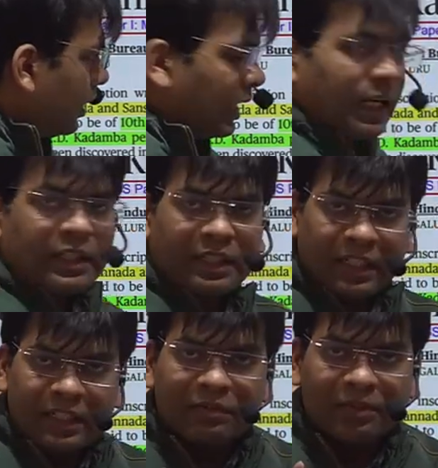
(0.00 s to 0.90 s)

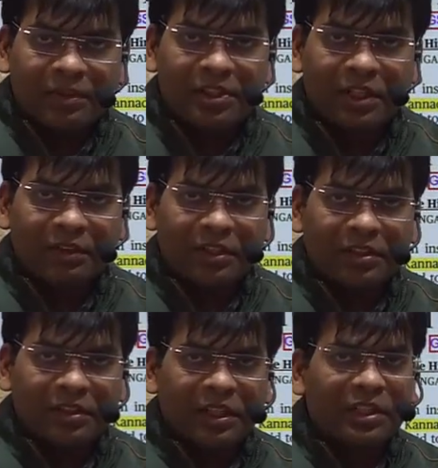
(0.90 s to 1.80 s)
1857,
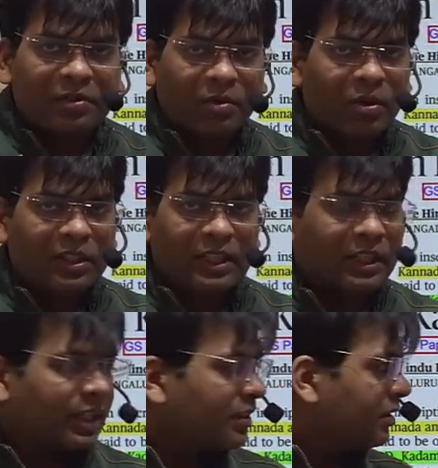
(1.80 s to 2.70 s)
the revolt
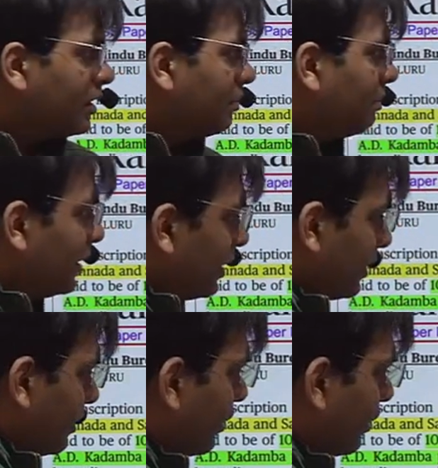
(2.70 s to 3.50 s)
against the British,